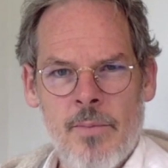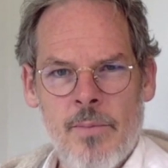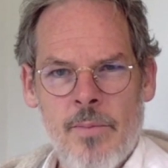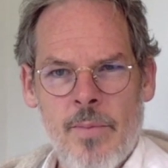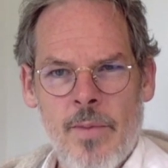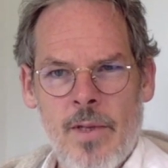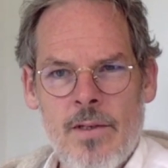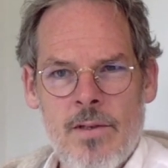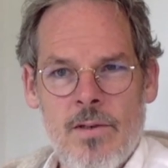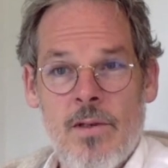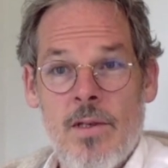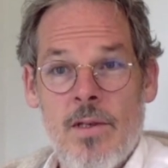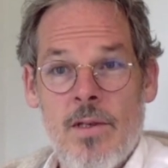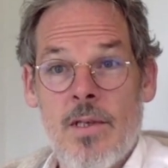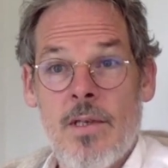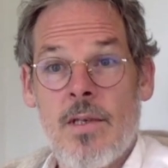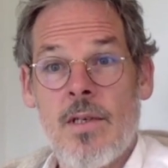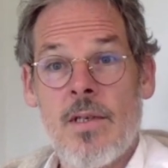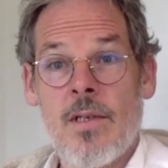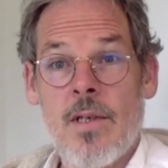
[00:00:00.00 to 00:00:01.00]
So
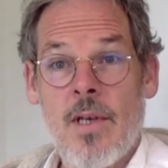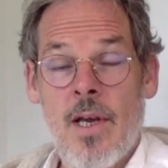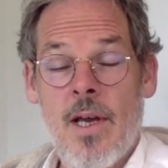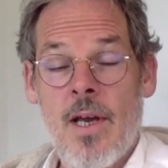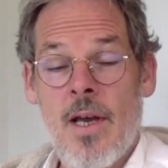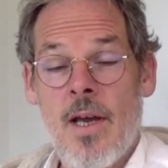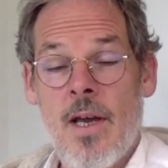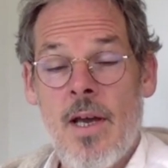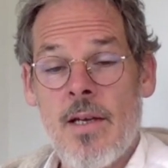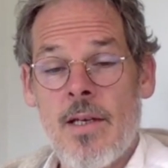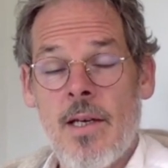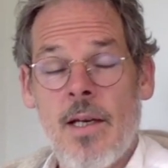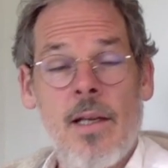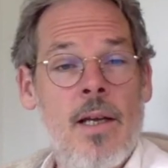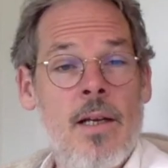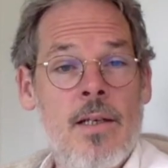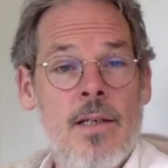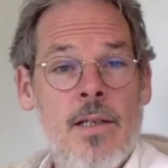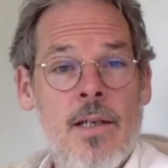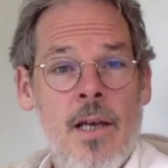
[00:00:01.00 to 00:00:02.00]
this is uh,
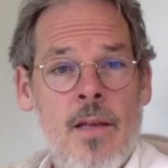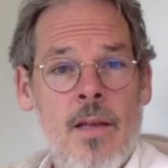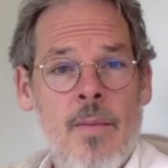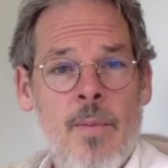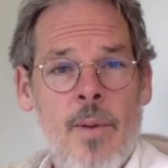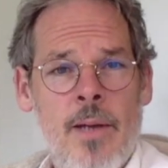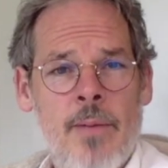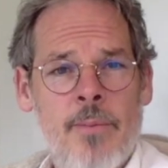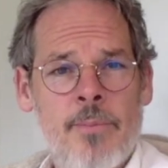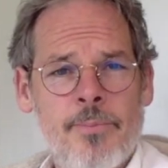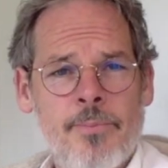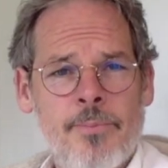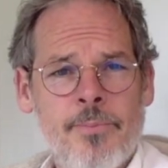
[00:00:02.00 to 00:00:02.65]
dedicated to Kate Payne.